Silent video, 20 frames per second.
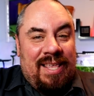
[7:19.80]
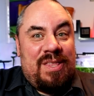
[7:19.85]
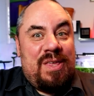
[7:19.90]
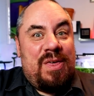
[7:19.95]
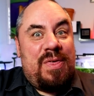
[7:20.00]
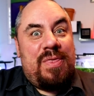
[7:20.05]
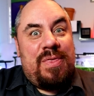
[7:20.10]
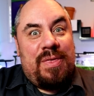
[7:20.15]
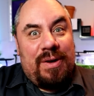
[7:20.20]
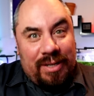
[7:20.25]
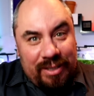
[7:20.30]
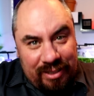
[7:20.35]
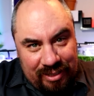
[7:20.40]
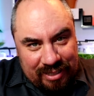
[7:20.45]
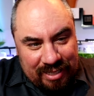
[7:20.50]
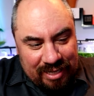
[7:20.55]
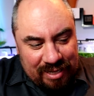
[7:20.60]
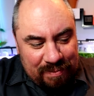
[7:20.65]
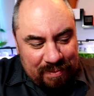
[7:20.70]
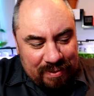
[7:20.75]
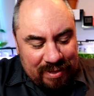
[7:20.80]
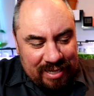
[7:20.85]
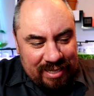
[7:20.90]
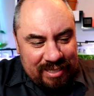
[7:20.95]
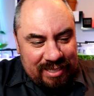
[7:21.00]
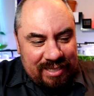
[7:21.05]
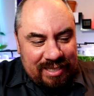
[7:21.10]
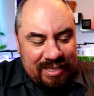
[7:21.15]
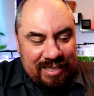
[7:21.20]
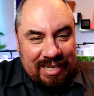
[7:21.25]
The third tip
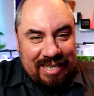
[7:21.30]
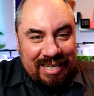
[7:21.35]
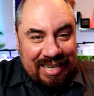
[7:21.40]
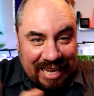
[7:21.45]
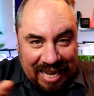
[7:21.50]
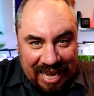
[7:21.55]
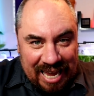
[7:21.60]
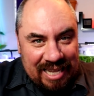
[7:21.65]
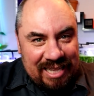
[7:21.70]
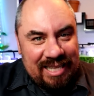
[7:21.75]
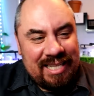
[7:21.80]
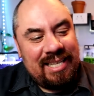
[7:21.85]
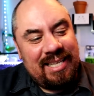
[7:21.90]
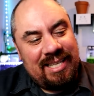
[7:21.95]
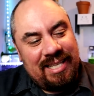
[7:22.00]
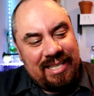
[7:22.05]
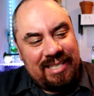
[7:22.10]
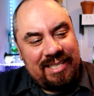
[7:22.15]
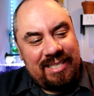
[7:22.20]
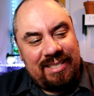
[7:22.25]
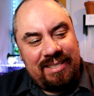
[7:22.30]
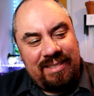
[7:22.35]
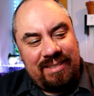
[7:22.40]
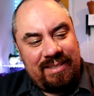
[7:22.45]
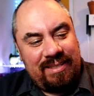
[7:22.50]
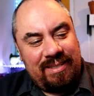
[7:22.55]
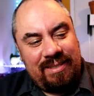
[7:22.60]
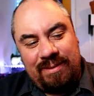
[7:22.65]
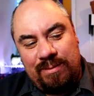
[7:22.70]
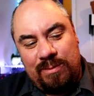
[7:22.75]
is, and again, this
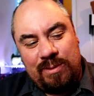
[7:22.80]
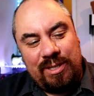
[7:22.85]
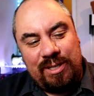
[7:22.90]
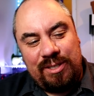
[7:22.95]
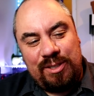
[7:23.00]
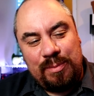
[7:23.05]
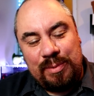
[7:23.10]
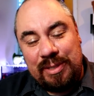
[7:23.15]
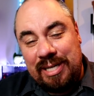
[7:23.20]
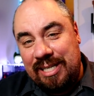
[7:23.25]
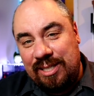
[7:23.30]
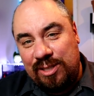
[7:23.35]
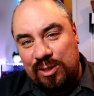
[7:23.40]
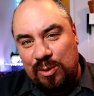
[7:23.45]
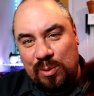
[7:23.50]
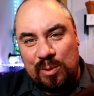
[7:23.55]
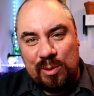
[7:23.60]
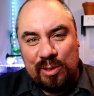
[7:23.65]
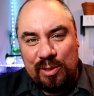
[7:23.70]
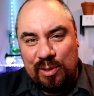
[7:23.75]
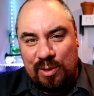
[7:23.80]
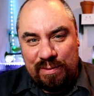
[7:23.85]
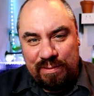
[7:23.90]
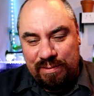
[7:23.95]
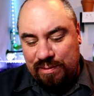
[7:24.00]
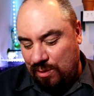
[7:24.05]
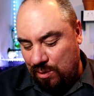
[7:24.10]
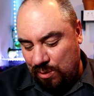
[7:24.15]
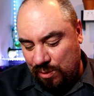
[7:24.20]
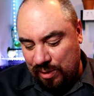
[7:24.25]
is 100% stolen
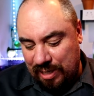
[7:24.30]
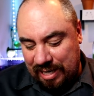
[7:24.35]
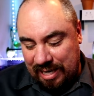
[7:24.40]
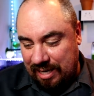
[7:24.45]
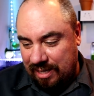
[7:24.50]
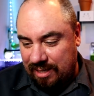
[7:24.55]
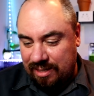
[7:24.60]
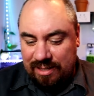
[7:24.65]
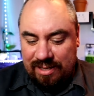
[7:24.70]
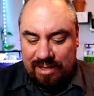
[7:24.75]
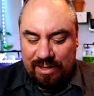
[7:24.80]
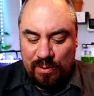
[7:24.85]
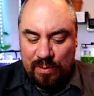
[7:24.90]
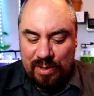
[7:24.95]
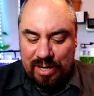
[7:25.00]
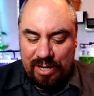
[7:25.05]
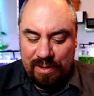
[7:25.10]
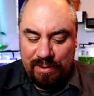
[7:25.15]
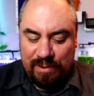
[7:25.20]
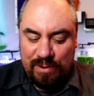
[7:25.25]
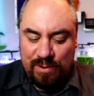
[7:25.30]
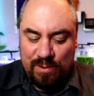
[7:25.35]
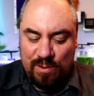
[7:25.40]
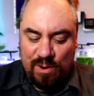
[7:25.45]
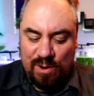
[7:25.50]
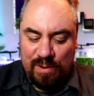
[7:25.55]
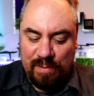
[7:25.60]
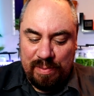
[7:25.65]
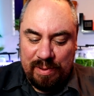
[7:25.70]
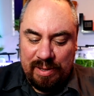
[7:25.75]
off Corey at Aquarium
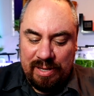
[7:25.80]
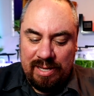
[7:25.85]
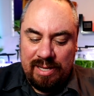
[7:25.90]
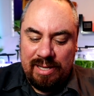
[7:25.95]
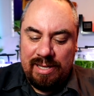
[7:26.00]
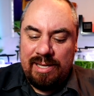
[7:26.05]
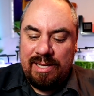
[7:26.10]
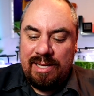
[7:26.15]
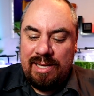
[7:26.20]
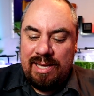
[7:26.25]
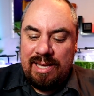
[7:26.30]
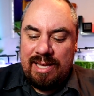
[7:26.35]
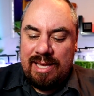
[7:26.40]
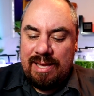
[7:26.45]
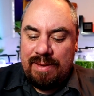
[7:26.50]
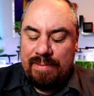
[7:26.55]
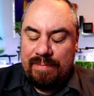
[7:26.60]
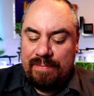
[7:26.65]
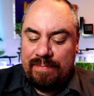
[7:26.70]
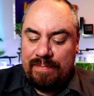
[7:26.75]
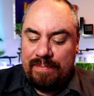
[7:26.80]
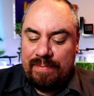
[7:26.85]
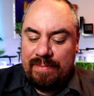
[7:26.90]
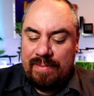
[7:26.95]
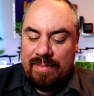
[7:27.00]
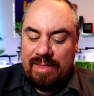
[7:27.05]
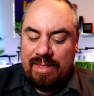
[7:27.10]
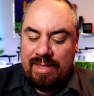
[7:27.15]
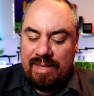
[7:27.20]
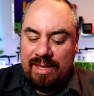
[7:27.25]
Co-op. Um,
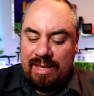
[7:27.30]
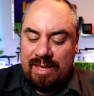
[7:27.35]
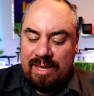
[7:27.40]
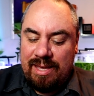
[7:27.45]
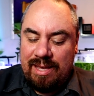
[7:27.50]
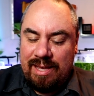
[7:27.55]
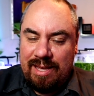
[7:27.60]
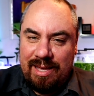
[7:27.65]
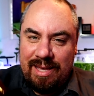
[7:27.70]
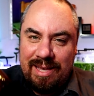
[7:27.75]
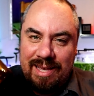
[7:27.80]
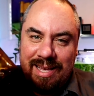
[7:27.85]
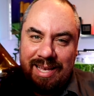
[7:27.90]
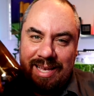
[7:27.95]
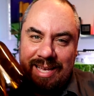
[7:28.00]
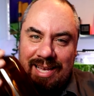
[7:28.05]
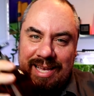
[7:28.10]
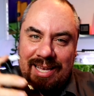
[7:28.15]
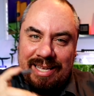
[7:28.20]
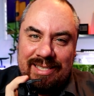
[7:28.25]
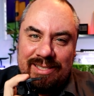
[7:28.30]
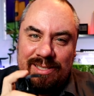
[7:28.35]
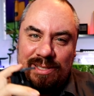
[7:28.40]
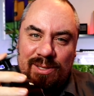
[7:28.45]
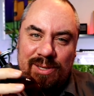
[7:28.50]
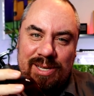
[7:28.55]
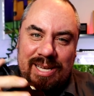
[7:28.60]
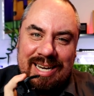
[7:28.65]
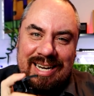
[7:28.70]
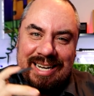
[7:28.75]
it's
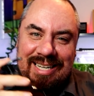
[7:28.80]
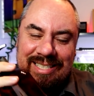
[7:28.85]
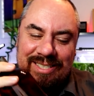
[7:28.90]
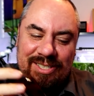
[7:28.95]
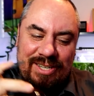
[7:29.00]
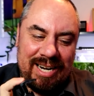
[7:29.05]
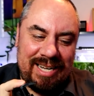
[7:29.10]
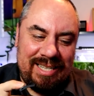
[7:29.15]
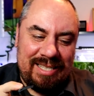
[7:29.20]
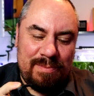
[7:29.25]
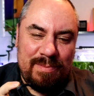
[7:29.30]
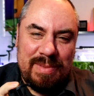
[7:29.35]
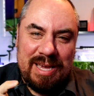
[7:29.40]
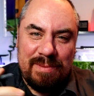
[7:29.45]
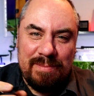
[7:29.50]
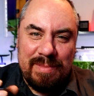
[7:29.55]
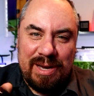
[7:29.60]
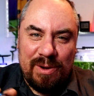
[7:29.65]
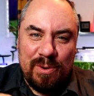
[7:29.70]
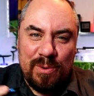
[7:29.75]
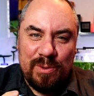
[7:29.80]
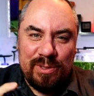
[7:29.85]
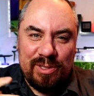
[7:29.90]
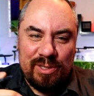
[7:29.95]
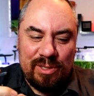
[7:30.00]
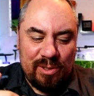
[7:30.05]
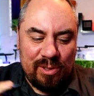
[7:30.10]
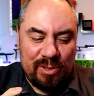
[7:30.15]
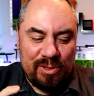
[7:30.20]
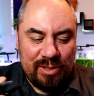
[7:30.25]
looking at trying to make my own
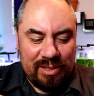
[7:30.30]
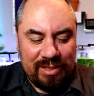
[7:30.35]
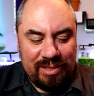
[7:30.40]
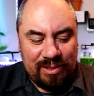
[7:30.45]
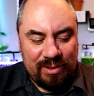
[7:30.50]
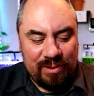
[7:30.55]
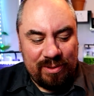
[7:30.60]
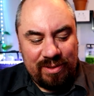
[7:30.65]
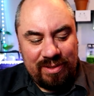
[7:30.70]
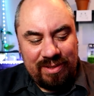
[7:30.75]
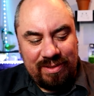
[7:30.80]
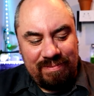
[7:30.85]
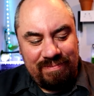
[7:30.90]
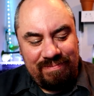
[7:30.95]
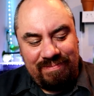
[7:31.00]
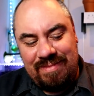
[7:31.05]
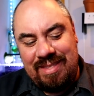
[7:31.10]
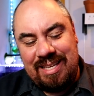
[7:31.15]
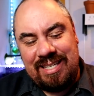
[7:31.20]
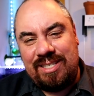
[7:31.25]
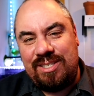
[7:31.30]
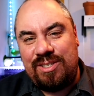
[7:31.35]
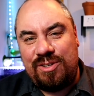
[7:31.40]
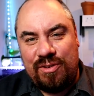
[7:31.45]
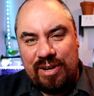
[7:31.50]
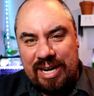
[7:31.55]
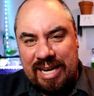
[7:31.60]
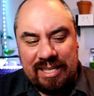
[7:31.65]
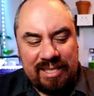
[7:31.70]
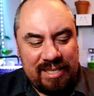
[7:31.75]
solution. So this is
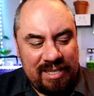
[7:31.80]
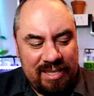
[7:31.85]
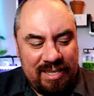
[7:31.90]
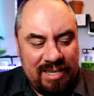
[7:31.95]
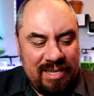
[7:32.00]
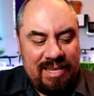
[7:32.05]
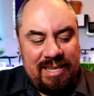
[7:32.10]
great.